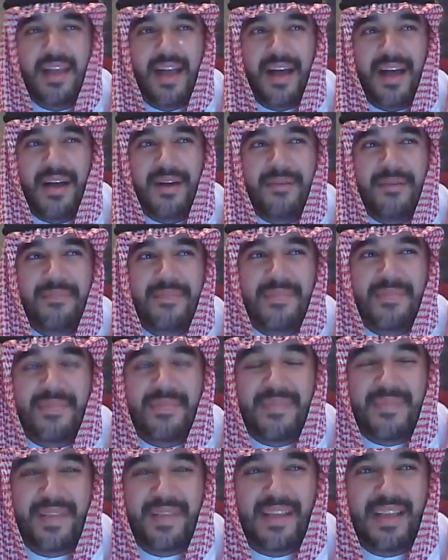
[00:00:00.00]

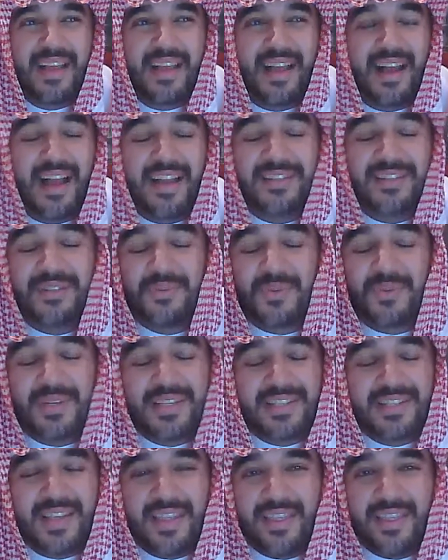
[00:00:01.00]
I just want
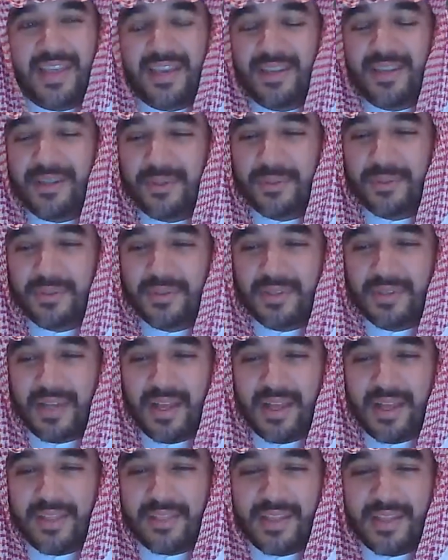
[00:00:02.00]
to say thank you.
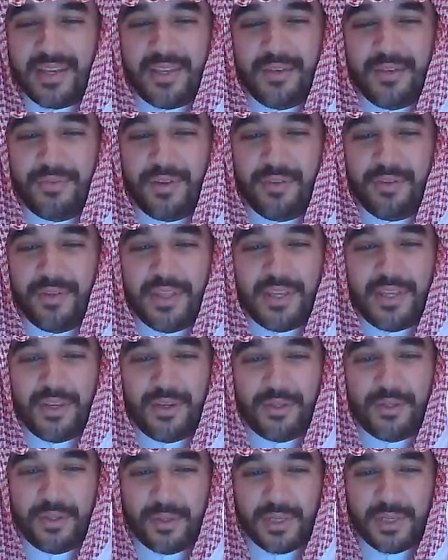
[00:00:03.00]
Thank you for everything
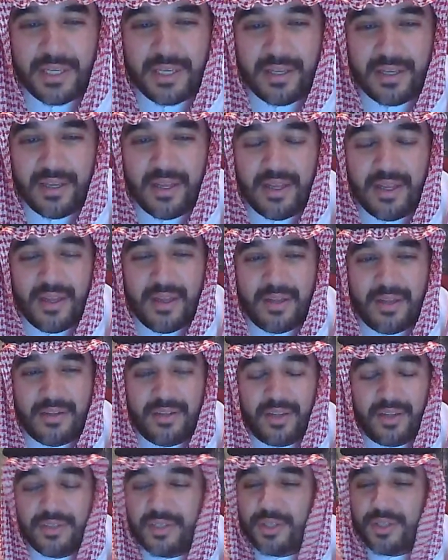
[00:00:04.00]
you're doing,
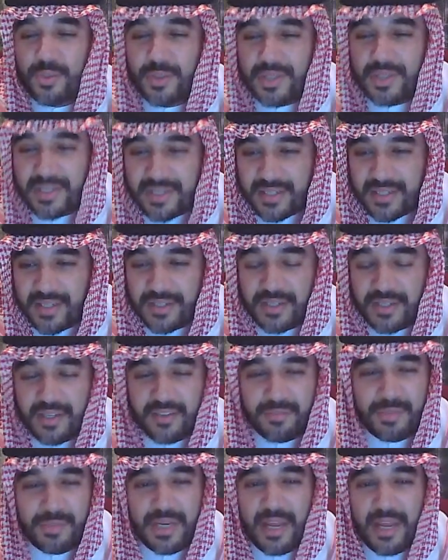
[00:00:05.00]
not just with this
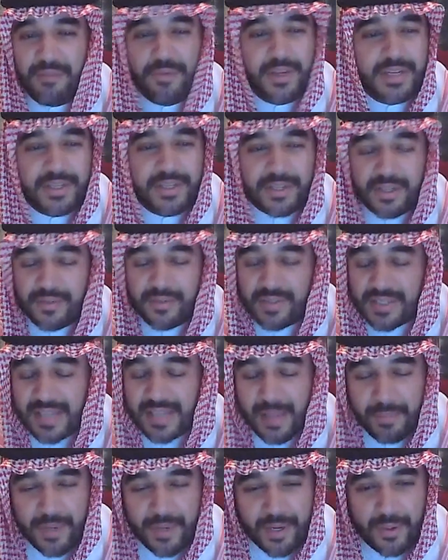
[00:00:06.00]
initiative, but every initiative that's
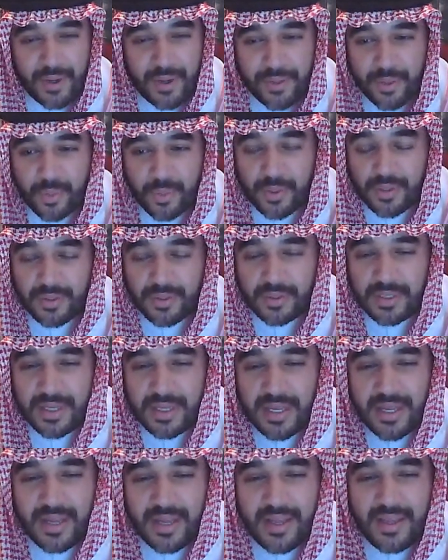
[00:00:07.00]
happening around the
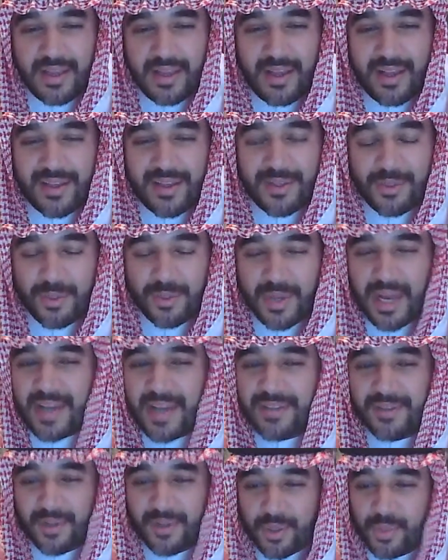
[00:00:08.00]
world. You
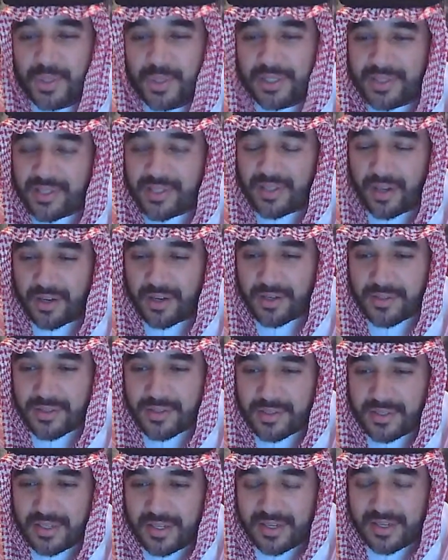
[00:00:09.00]
guys are the real
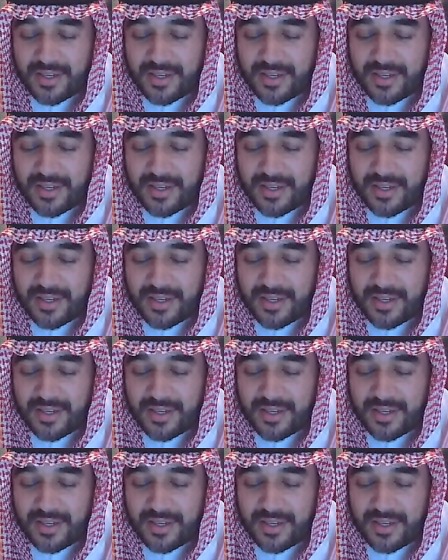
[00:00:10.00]
stars.